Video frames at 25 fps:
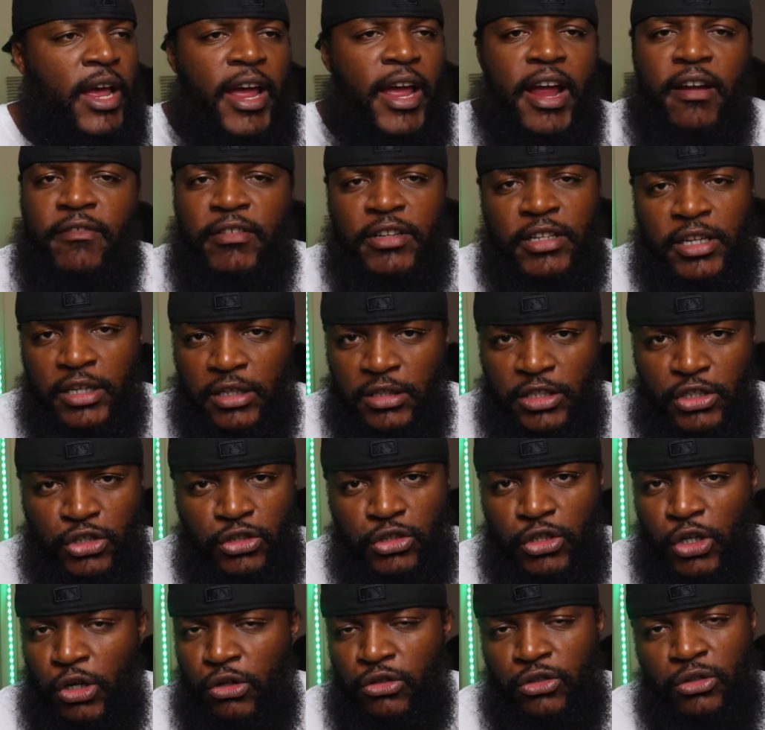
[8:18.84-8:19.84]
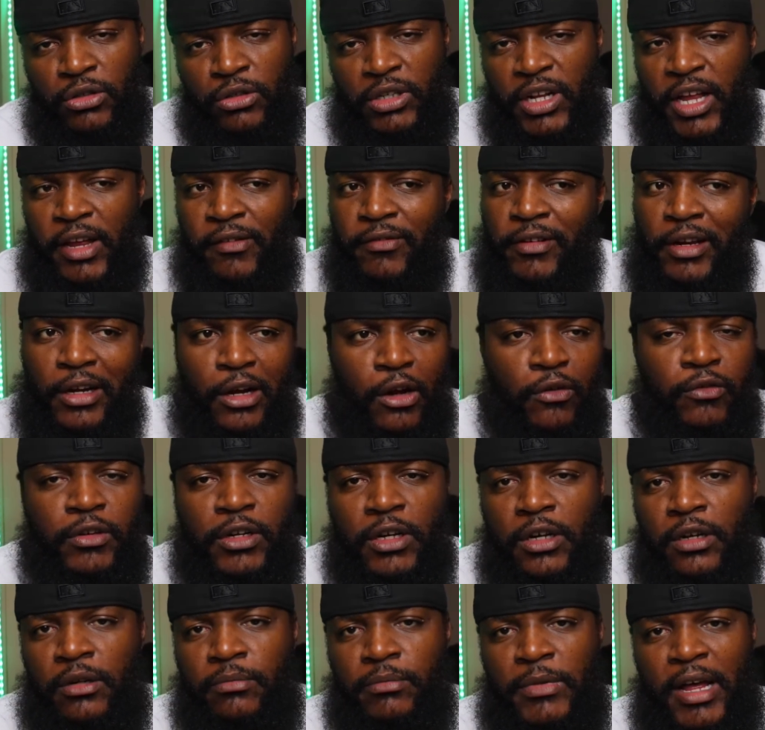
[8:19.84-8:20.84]
everything that you go through in life can
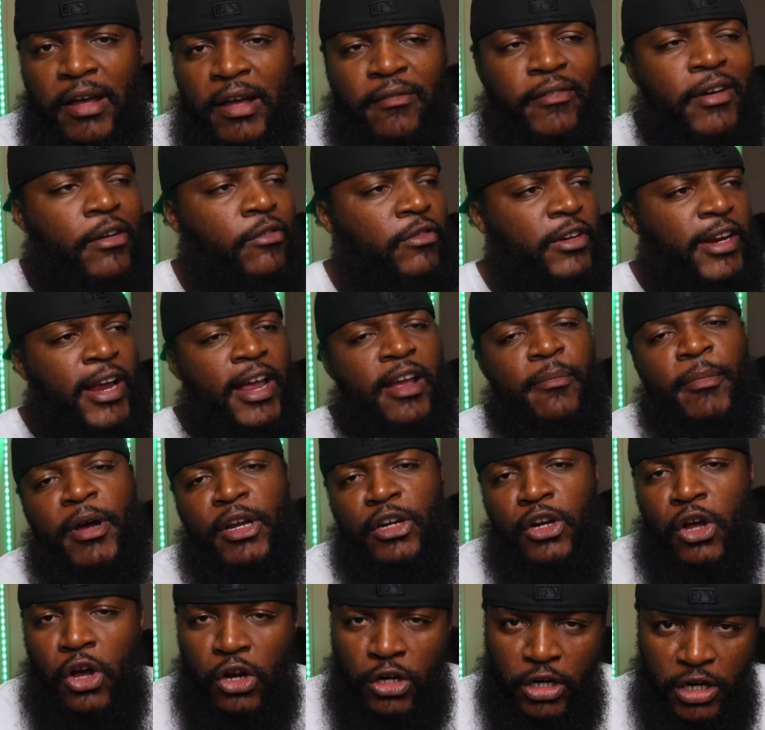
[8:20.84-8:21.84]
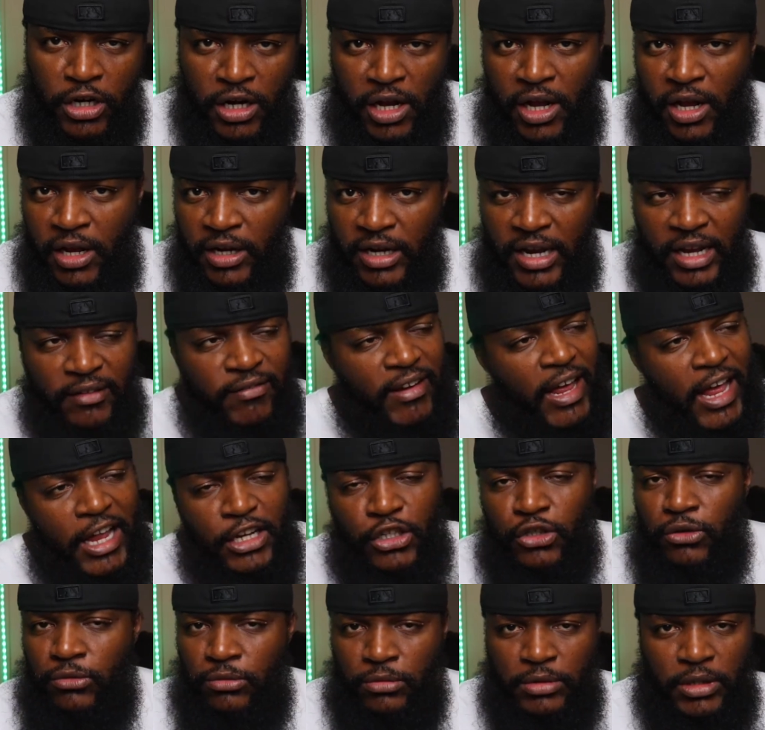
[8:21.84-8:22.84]
overcome. I've overcame my daughter dying. I've
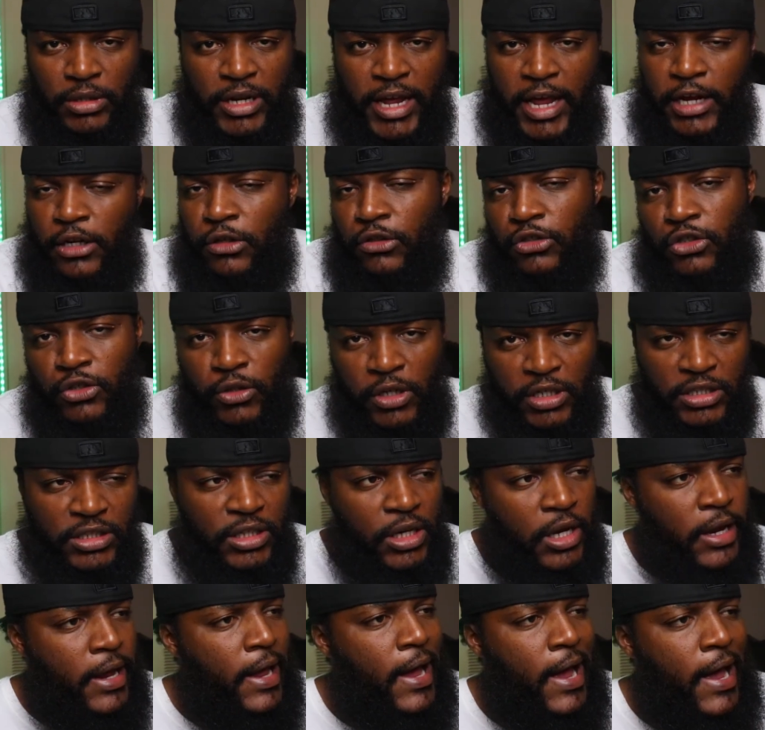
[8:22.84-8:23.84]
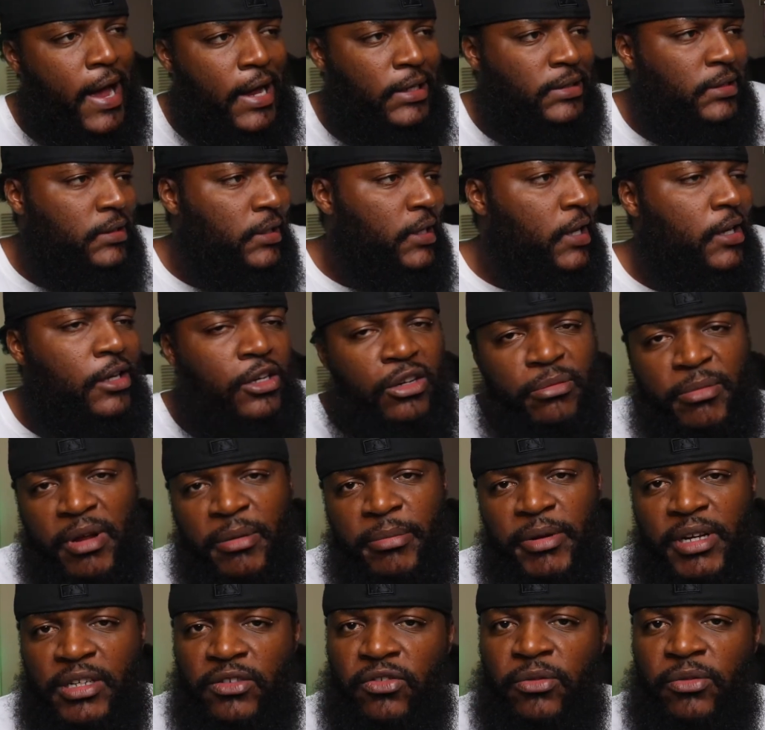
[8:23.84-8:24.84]
had to. I had no choice. I still got to do
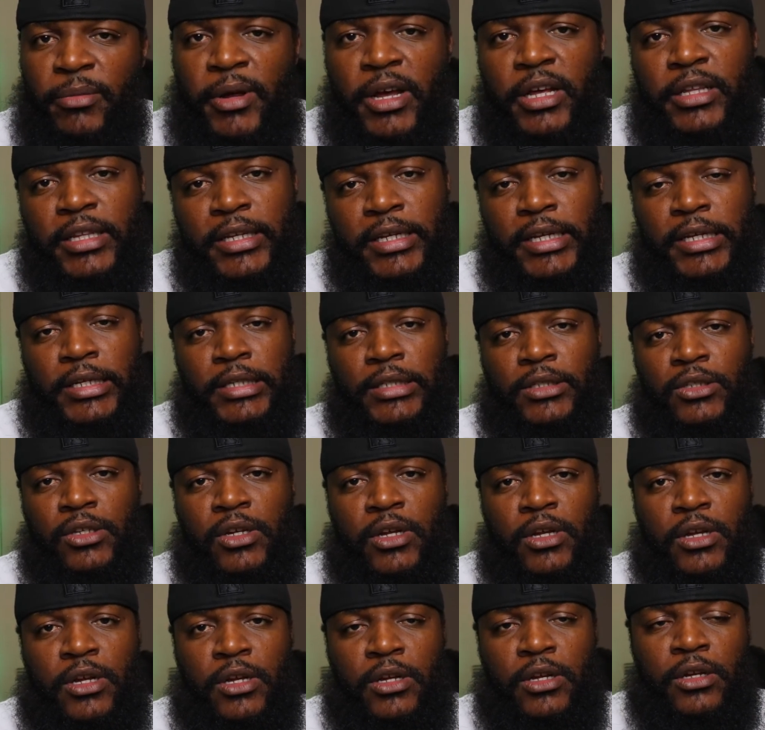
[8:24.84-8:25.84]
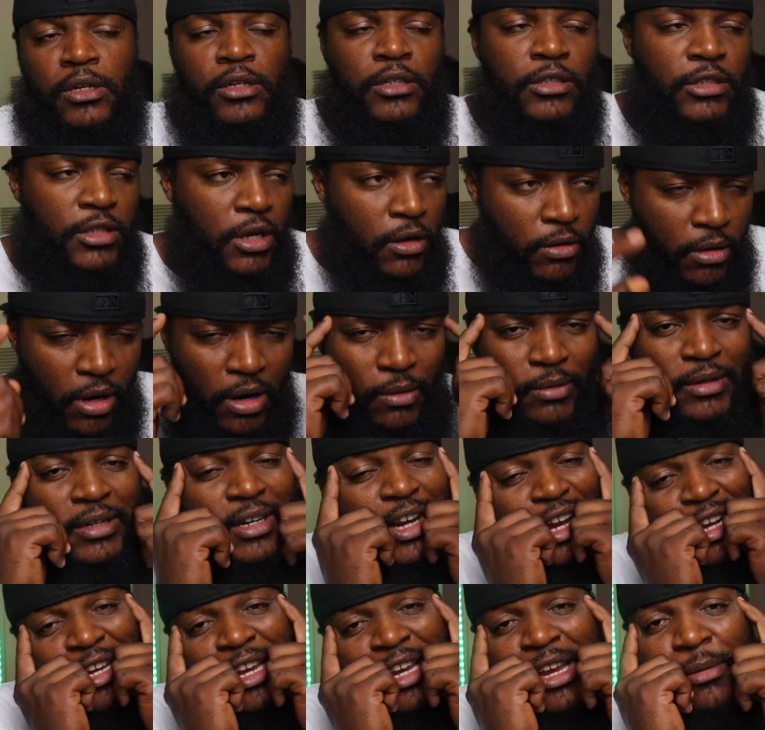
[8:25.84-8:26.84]
my best for my other kids. So
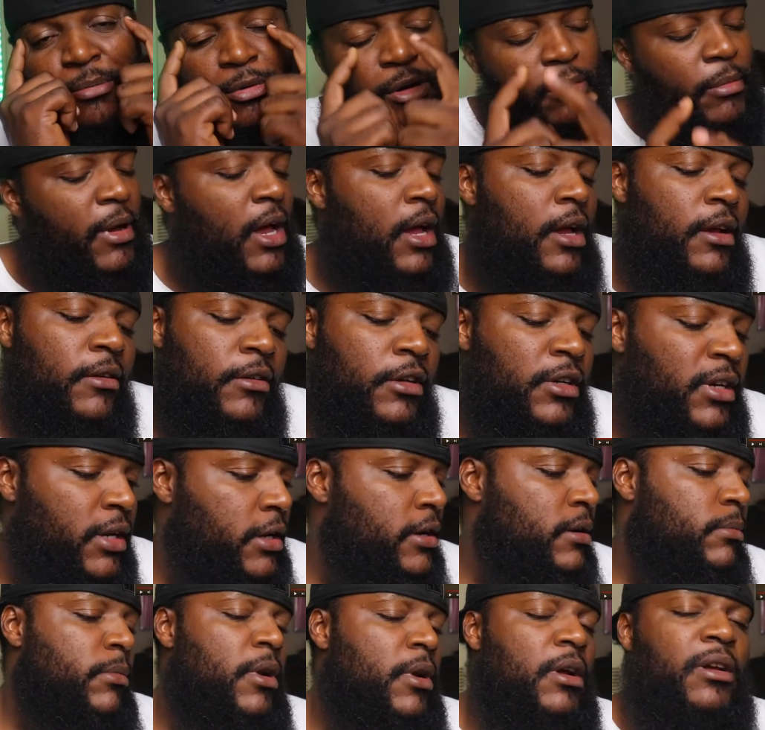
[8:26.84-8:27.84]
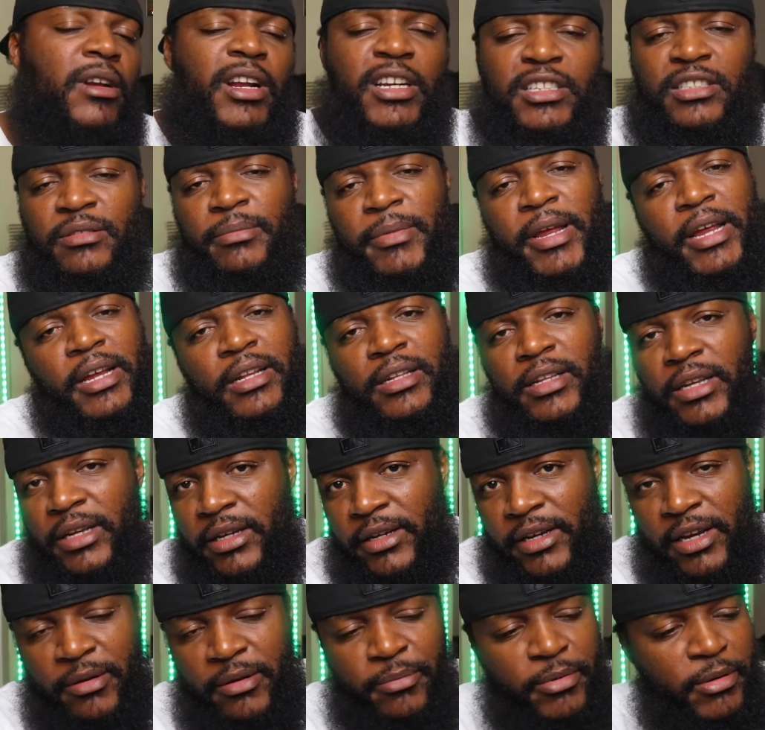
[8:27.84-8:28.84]
you got to keep your mind clear, bro. That's the main
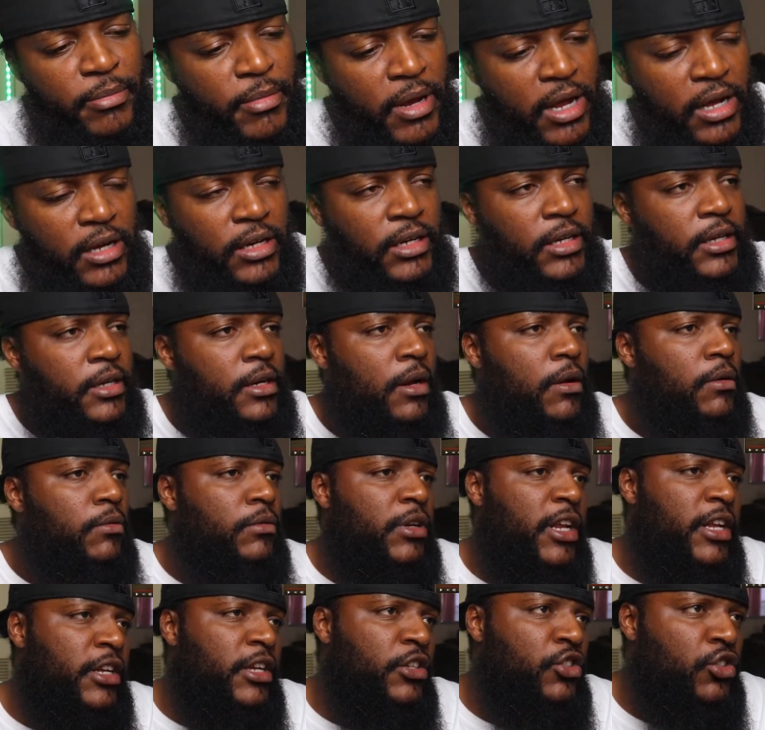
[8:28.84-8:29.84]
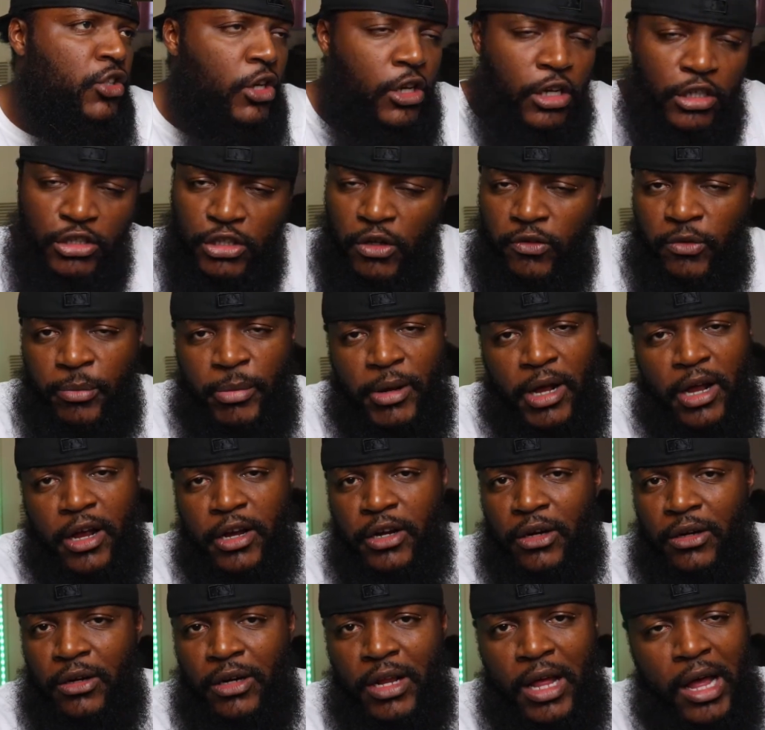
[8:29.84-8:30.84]
thing. Keep your mind clear. Don't let drugs
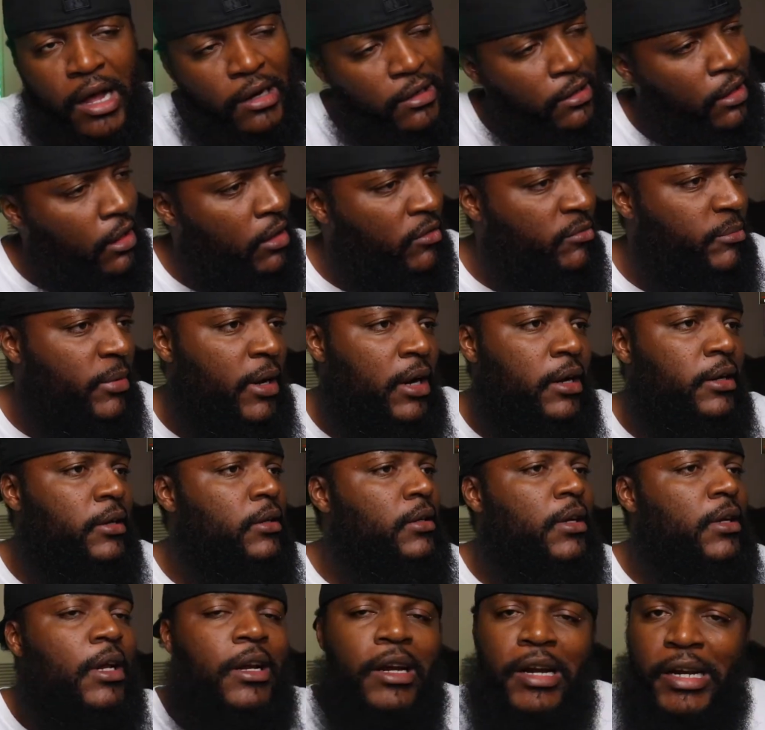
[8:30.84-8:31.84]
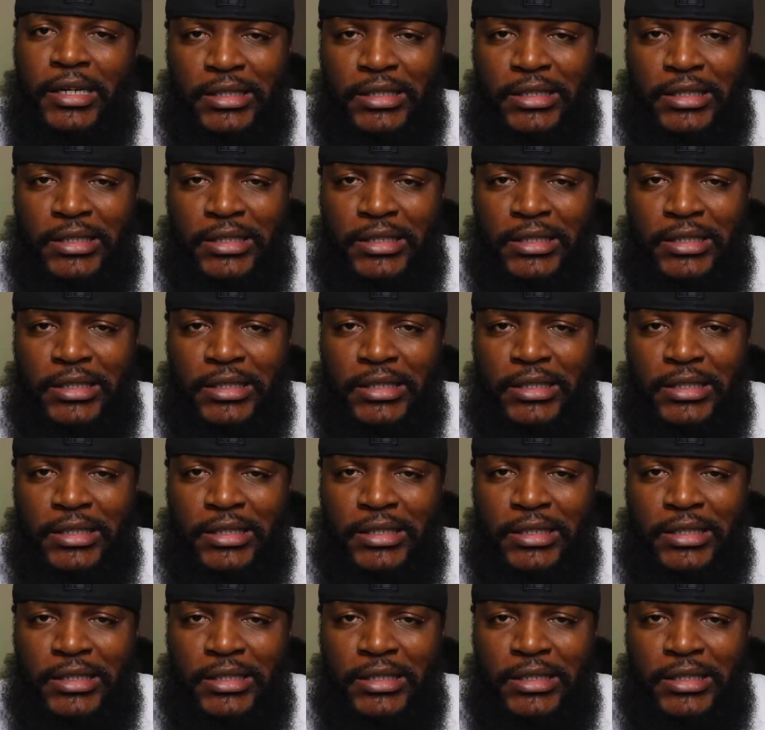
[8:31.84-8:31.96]
overpower you. Don't let alcohol overpower you. None of